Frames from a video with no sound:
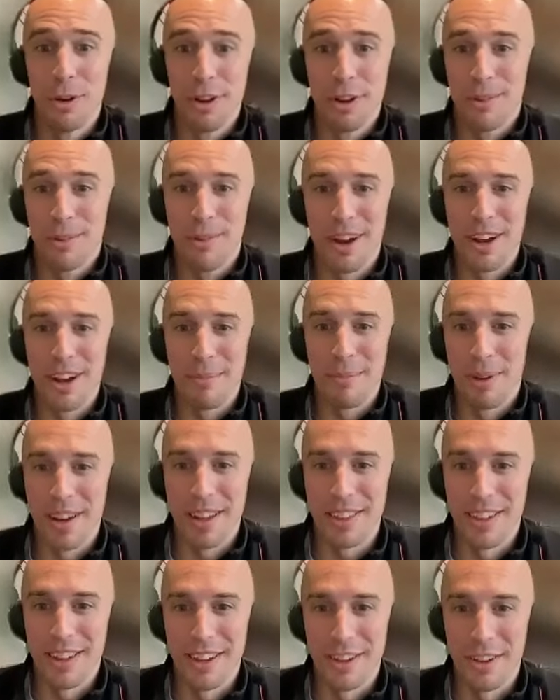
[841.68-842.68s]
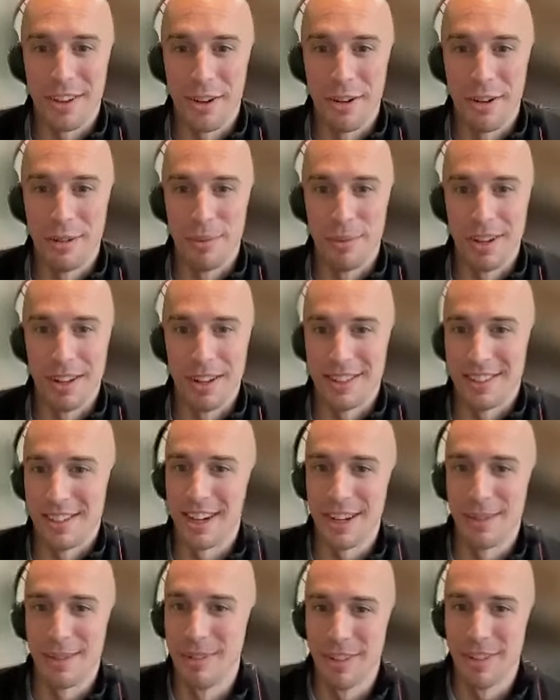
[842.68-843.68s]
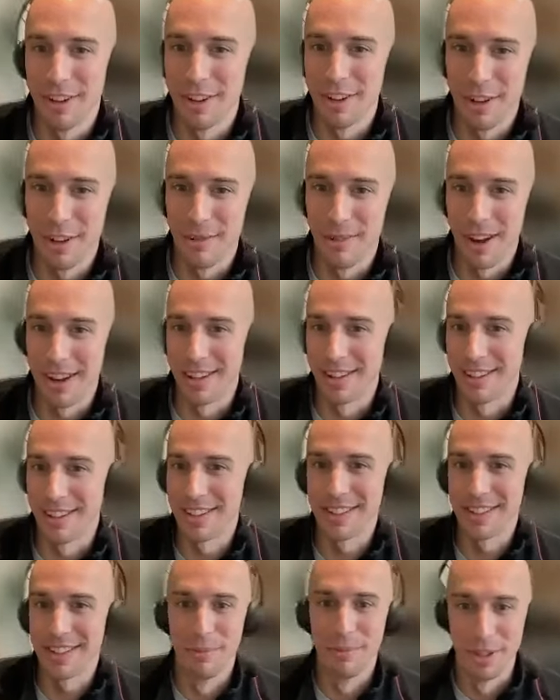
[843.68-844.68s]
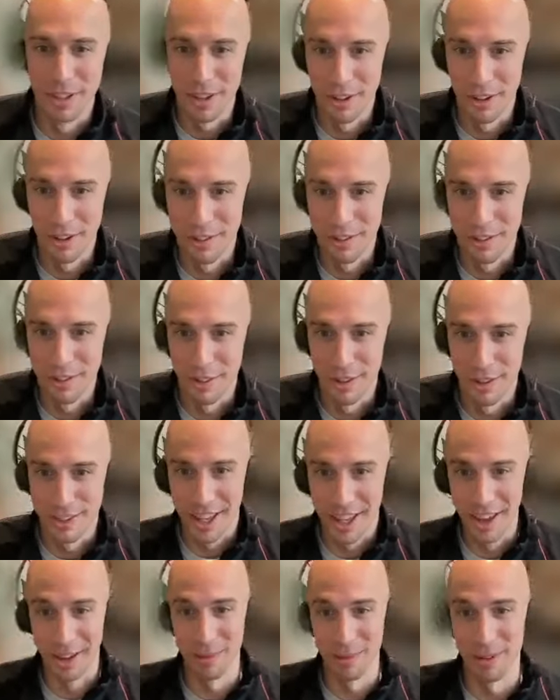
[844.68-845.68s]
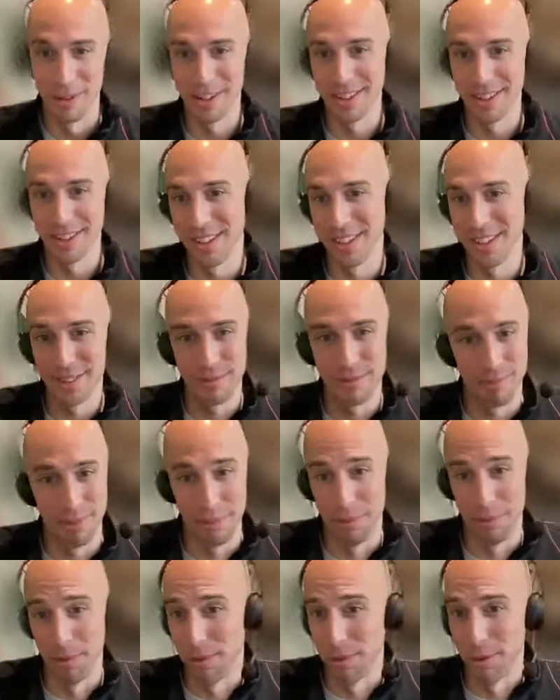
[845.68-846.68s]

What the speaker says: good at writing Python code, but it's not going to be very good at writing assembly code, for example, because people don't